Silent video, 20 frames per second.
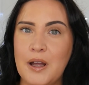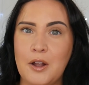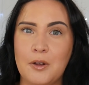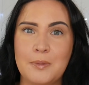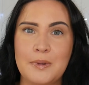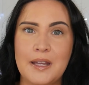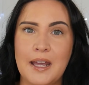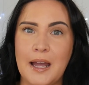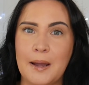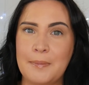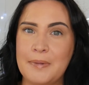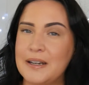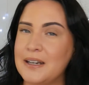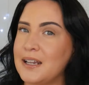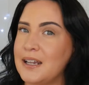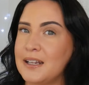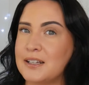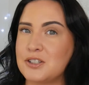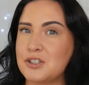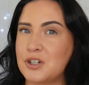I'll be happy
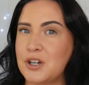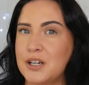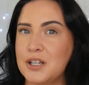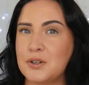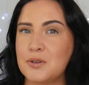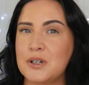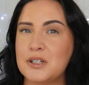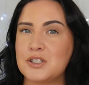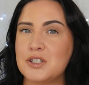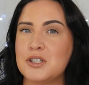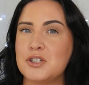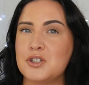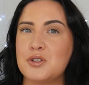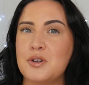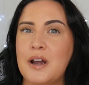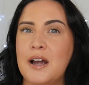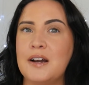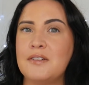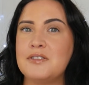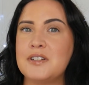to answer any questions
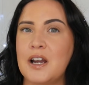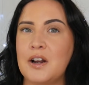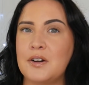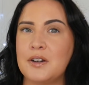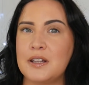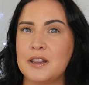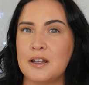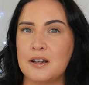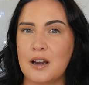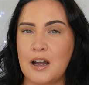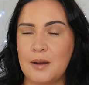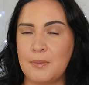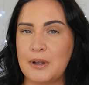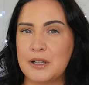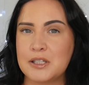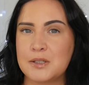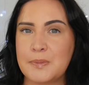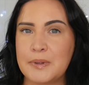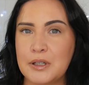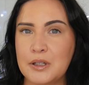you have down in the
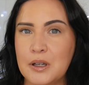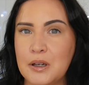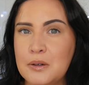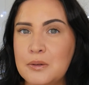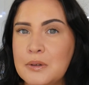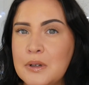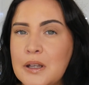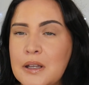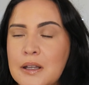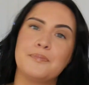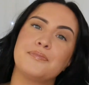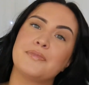comments below.